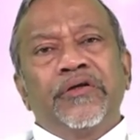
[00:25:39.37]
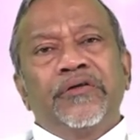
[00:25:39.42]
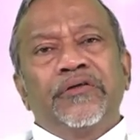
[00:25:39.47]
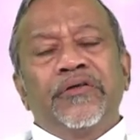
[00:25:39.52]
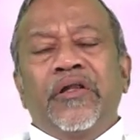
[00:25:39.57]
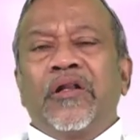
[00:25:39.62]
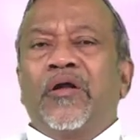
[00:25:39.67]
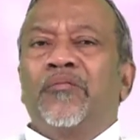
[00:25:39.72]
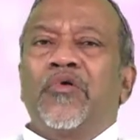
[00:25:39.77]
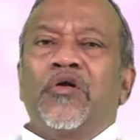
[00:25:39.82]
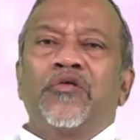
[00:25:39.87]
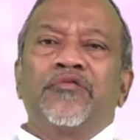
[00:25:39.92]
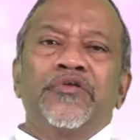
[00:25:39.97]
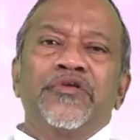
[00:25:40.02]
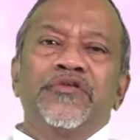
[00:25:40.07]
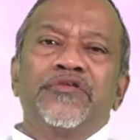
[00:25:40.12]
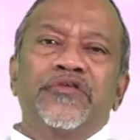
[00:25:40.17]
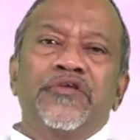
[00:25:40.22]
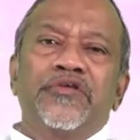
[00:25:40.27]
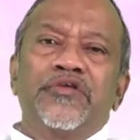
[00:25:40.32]
the number of
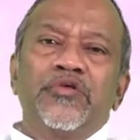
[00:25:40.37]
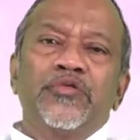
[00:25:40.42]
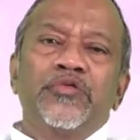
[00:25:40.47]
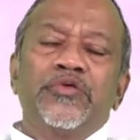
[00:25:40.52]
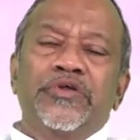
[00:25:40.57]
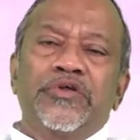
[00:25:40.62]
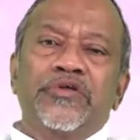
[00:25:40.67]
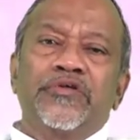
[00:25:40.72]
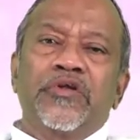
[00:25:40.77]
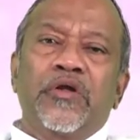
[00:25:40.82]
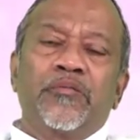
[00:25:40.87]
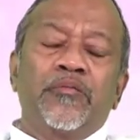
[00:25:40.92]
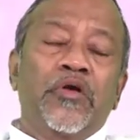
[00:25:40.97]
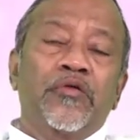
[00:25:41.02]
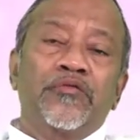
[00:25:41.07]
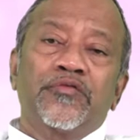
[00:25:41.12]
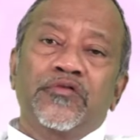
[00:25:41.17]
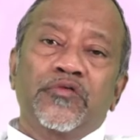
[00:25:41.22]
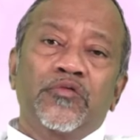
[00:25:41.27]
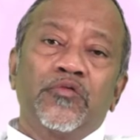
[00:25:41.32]
institutions, the number
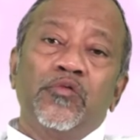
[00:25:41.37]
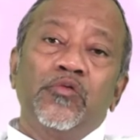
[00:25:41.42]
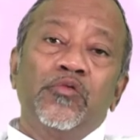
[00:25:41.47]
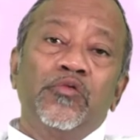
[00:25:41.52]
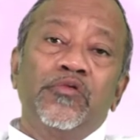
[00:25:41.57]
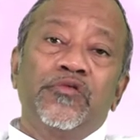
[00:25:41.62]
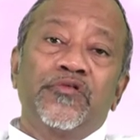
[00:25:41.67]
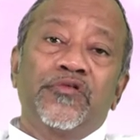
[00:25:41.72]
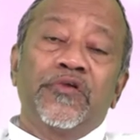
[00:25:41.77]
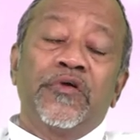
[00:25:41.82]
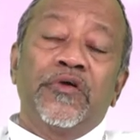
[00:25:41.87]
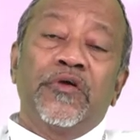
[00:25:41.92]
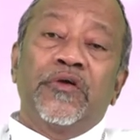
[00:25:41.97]
of schools,